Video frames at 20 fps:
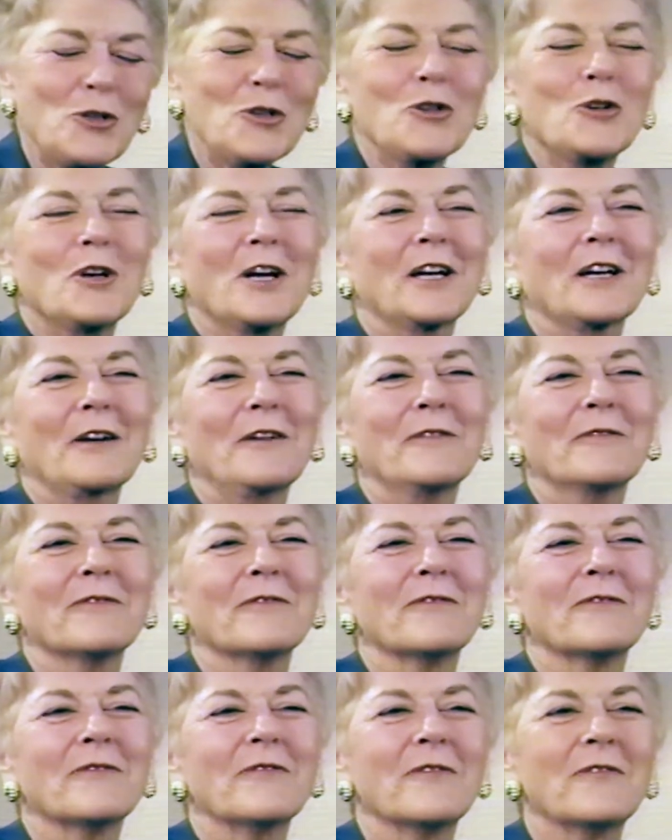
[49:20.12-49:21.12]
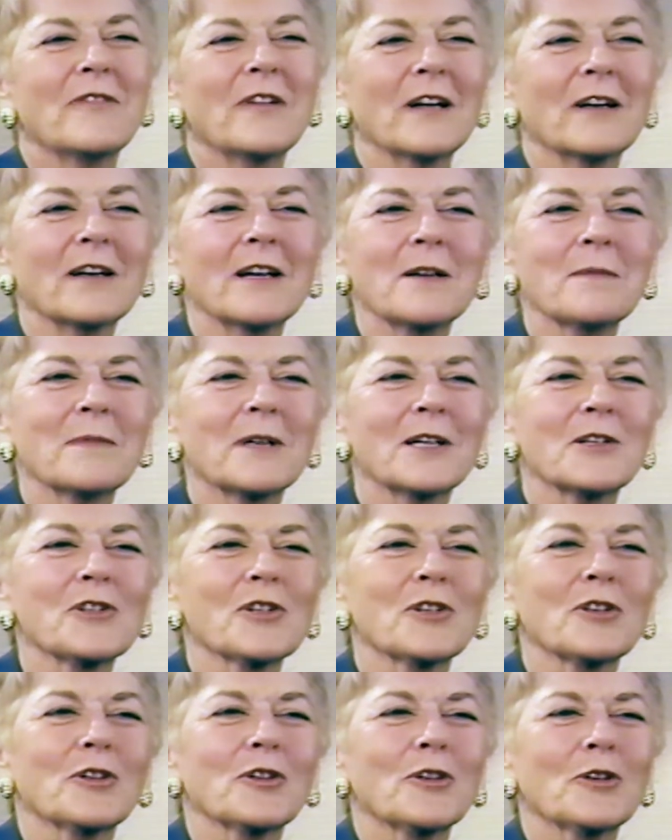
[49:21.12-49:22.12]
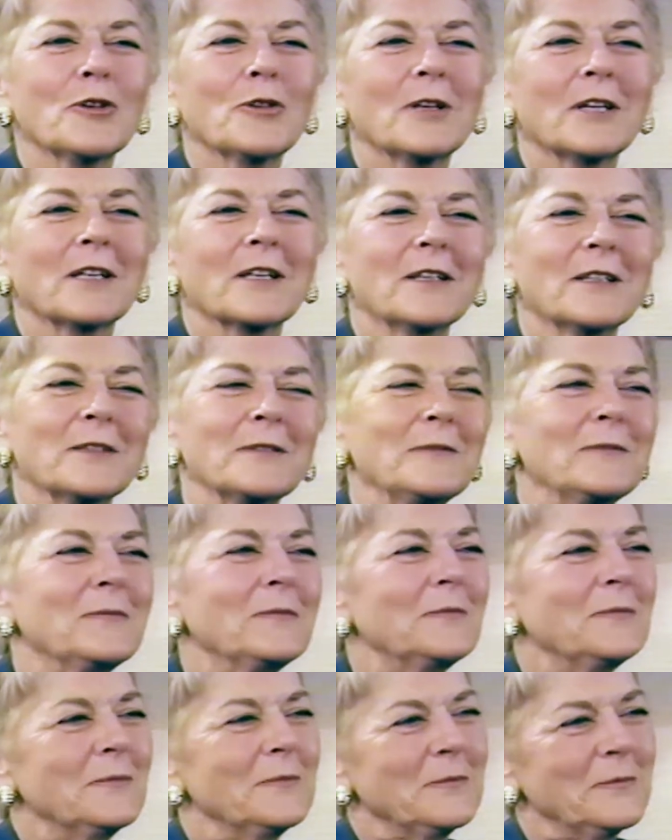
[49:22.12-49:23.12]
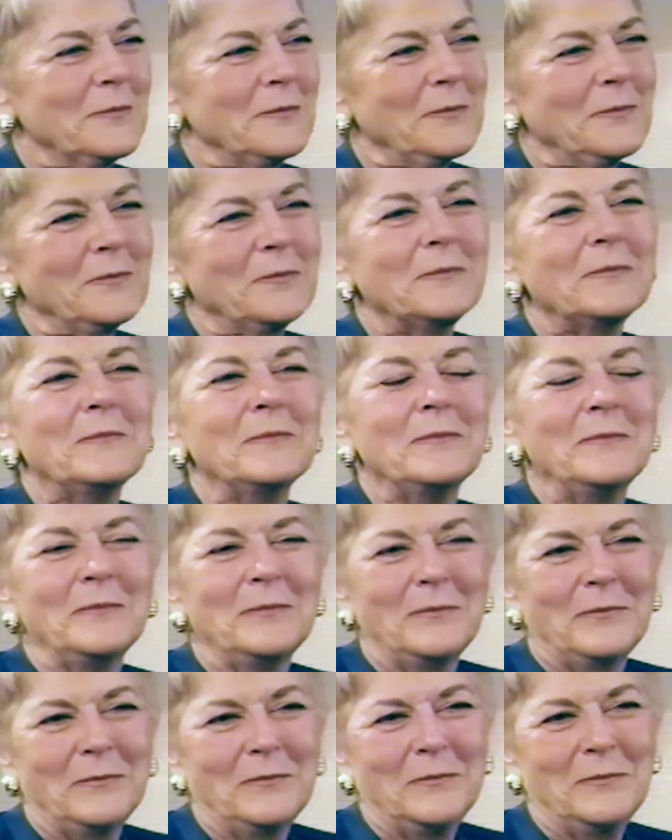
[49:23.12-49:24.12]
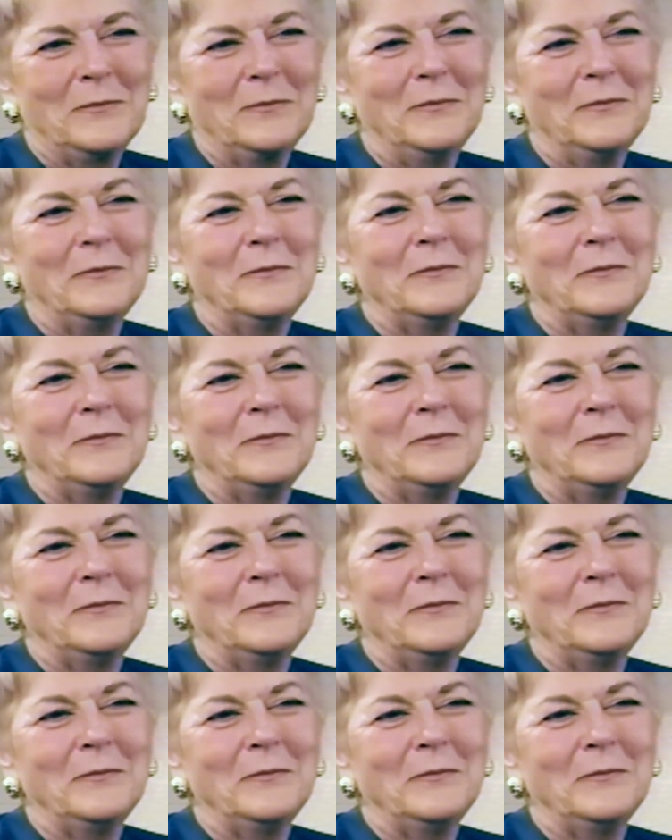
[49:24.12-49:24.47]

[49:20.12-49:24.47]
Yorker. Herself to move very out of much New York a New Yorker. Into, into that. Yeah, there's